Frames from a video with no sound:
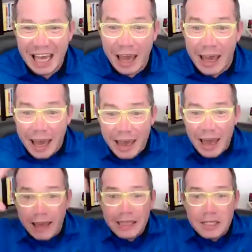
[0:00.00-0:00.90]
Hey, how
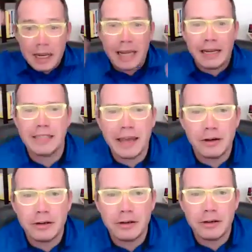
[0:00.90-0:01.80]
you doing? NSA
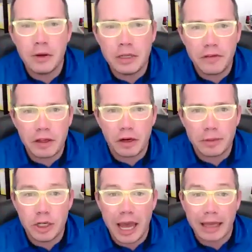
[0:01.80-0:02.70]
Arizona, it's Phil
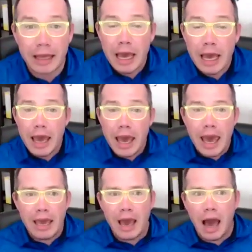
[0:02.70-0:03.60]
Gerbyshak.
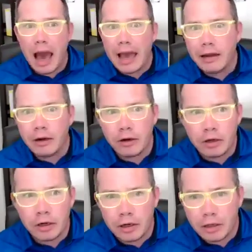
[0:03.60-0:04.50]
Hey, I
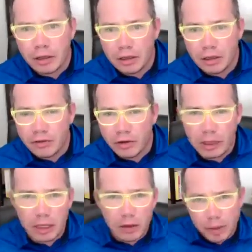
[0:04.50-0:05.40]
heard
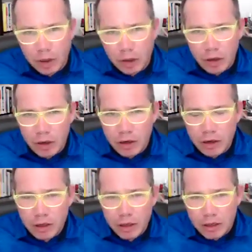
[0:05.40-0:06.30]
from Little
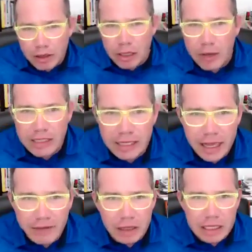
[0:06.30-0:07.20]
Bird that you guys get
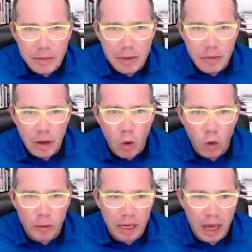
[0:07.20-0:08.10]
to have Elizabeth
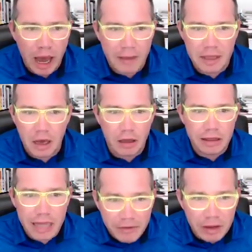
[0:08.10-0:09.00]
McCormick on the
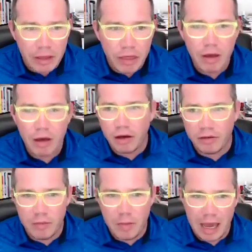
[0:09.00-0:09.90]
11th
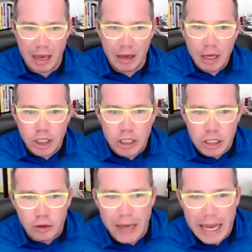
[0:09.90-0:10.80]
of May. She's
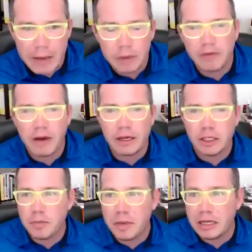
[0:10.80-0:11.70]
going to do Amplify Your
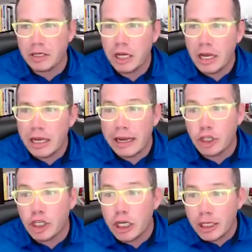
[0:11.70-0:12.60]
Speech. Now,
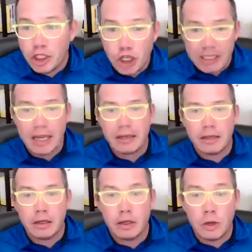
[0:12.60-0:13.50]
she just got
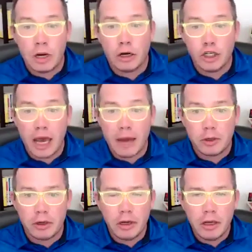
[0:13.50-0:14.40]
done doing our
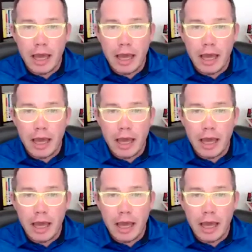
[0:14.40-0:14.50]
chapter,